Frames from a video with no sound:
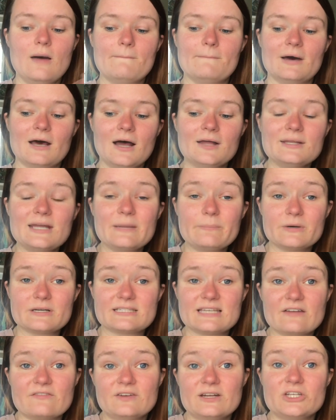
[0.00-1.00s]
But unlike
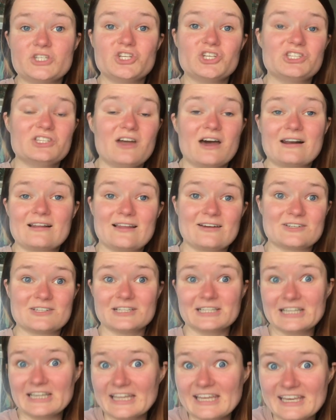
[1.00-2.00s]
Persephone, she's not allowed to
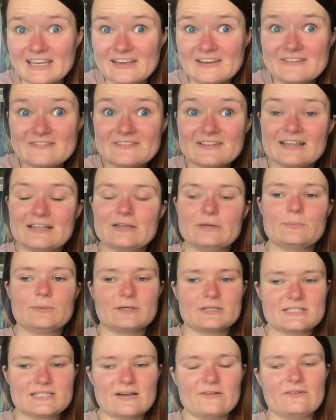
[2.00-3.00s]
leave. Like
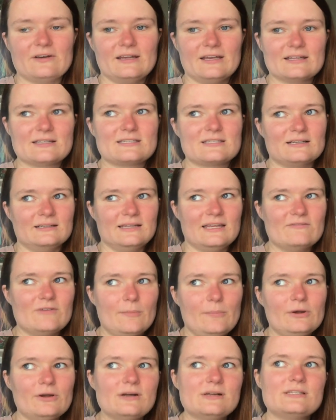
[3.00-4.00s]
Persephone gets to leave
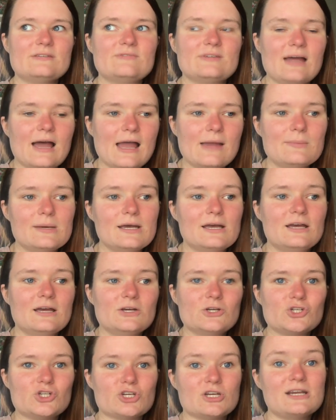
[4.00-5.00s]
at periods of time,
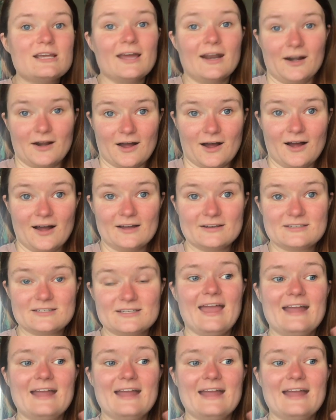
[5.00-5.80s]
she cannot.